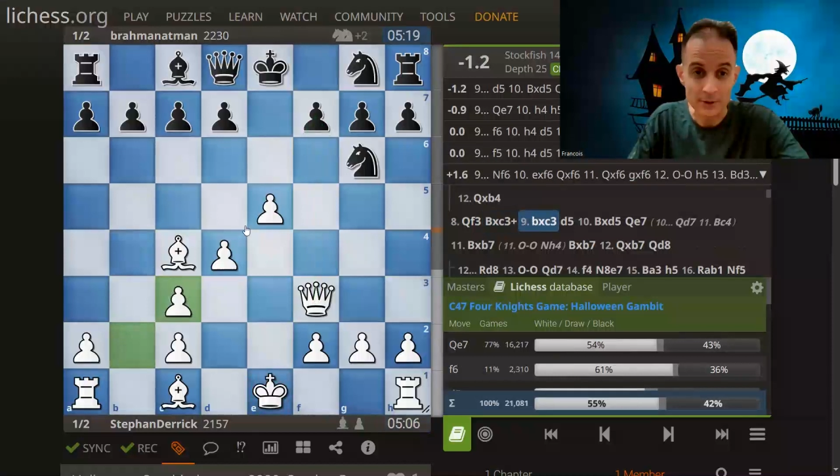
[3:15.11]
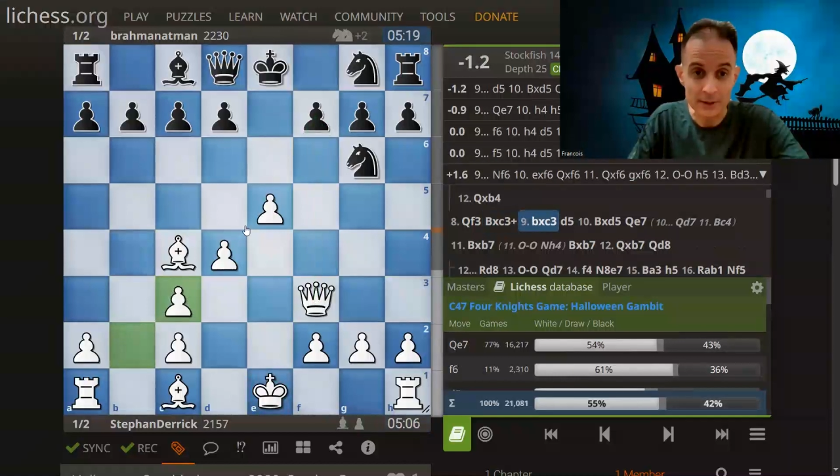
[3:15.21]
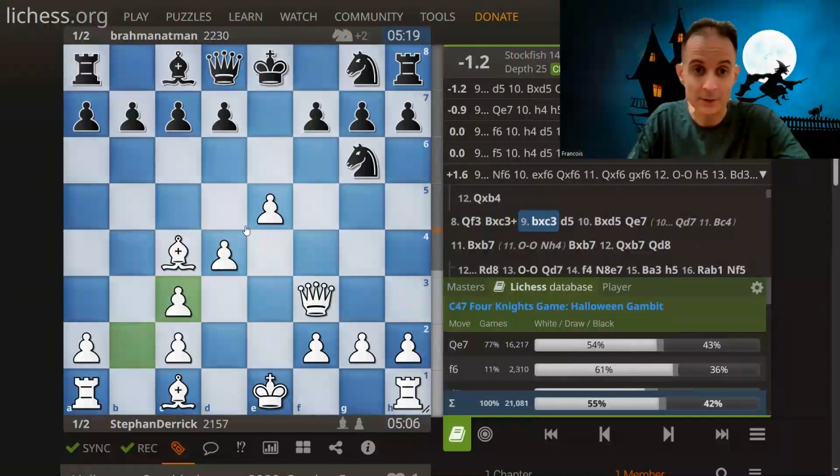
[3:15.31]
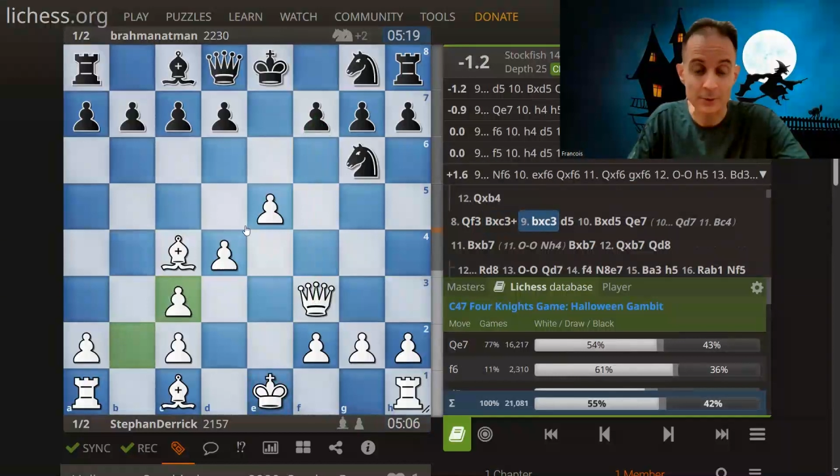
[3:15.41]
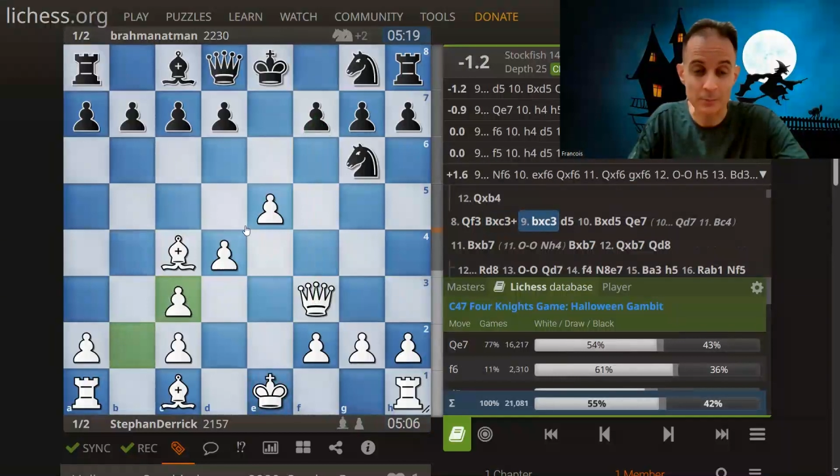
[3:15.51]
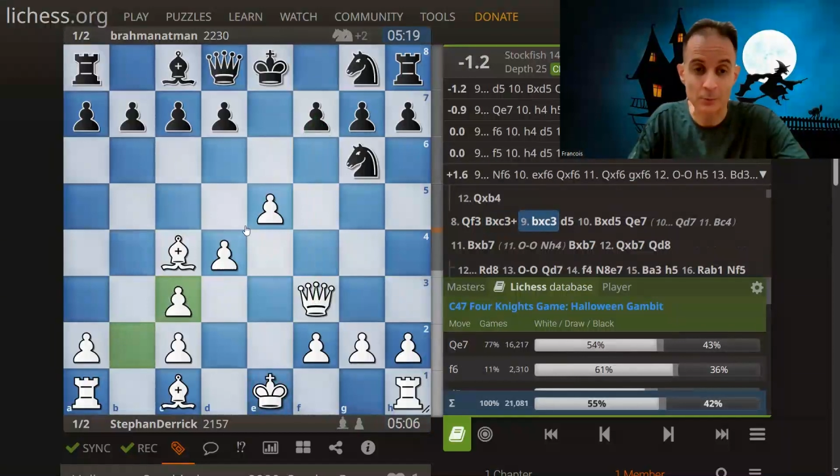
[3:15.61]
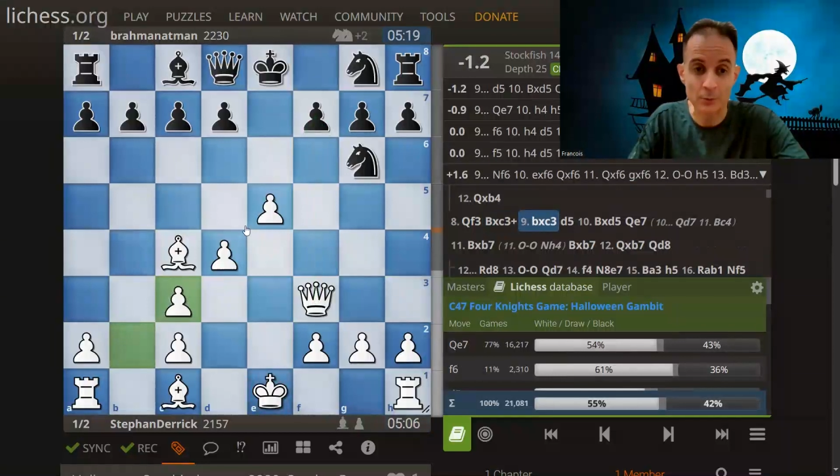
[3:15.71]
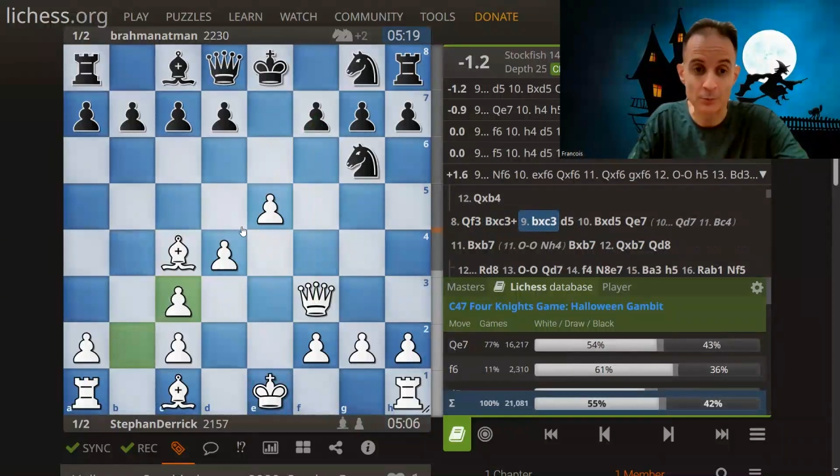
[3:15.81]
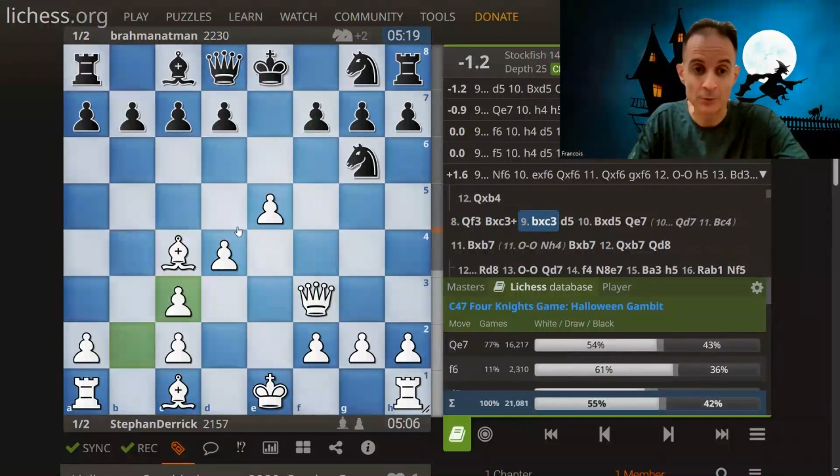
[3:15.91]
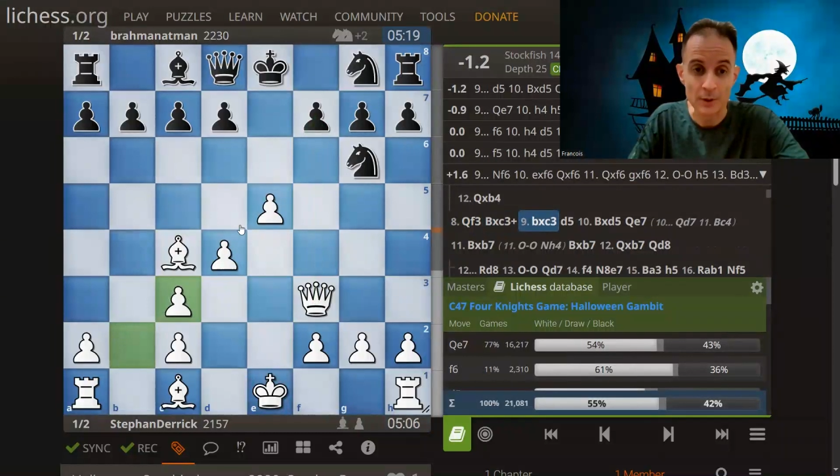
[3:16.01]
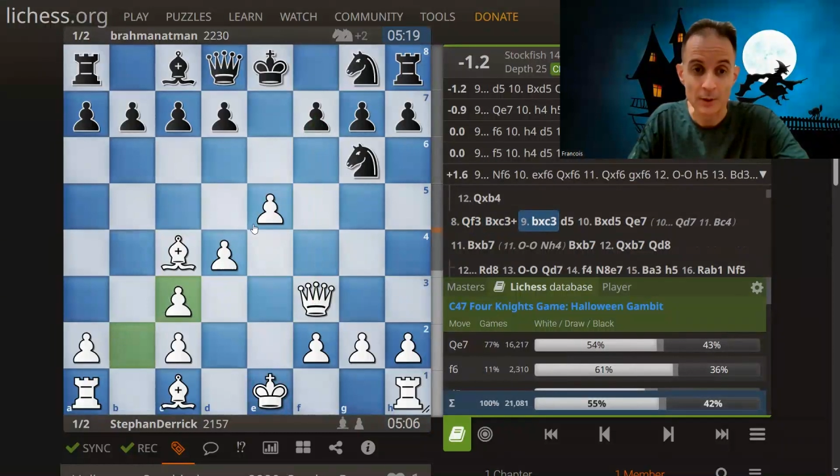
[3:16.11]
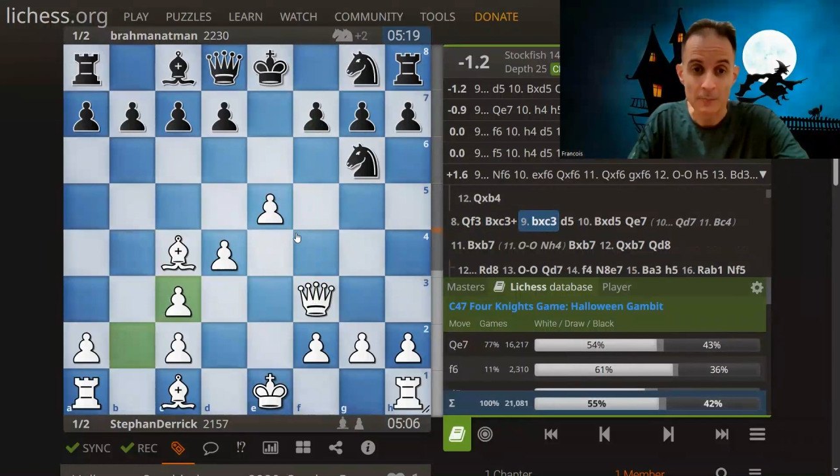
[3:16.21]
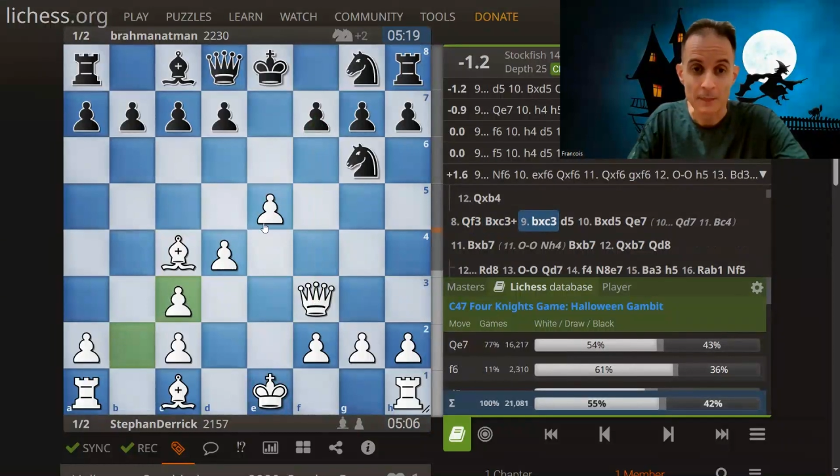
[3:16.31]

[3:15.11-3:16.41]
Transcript: you take with a pawn.